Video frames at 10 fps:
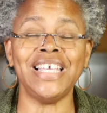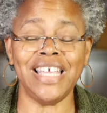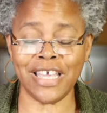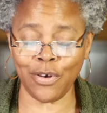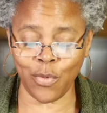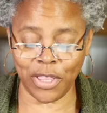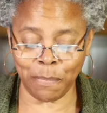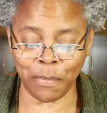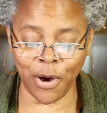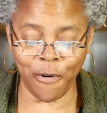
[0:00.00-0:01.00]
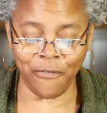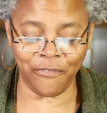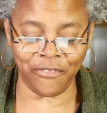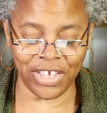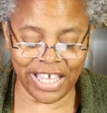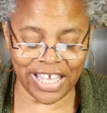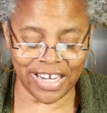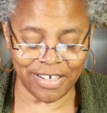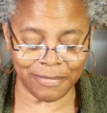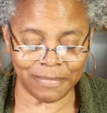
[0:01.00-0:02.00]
in with both feet.